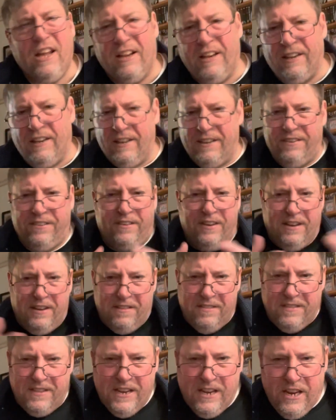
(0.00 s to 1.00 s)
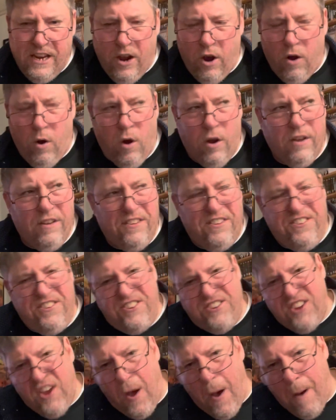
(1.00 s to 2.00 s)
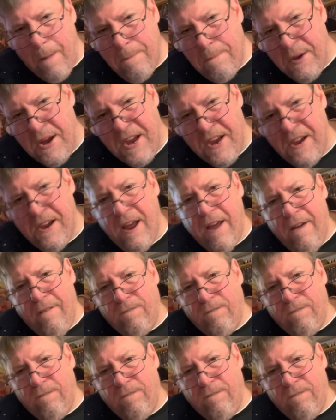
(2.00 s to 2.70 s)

listing the Zombi